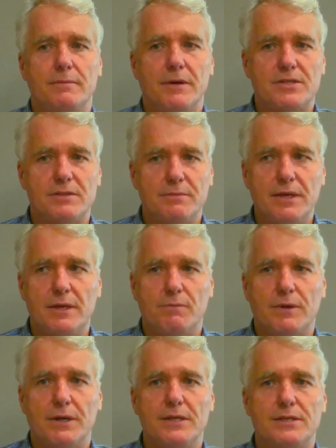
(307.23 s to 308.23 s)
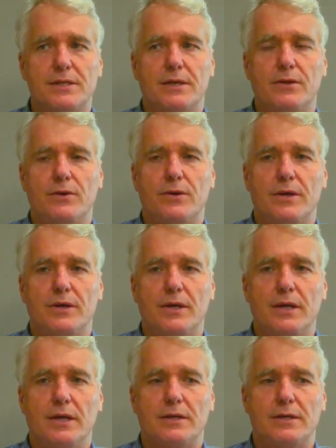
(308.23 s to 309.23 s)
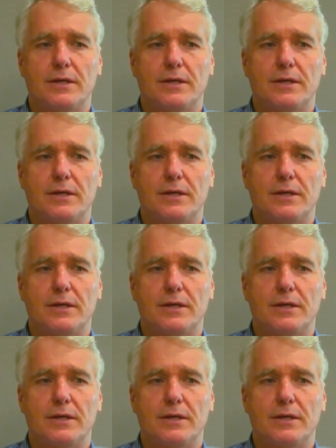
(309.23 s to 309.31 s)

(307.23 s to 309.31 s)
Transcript: the most immediate one is that you're going to get